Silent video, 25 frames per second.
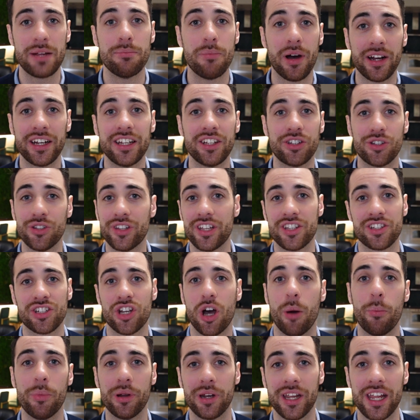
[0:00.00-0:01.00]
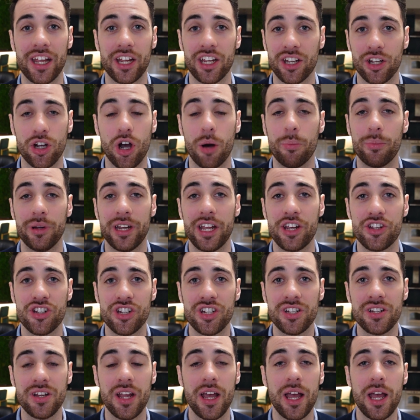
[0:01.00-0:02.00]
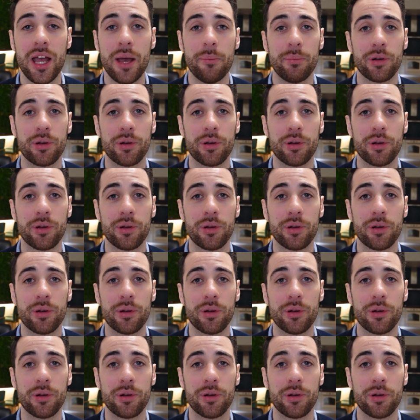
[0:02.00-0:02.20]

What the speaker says: money to this combination,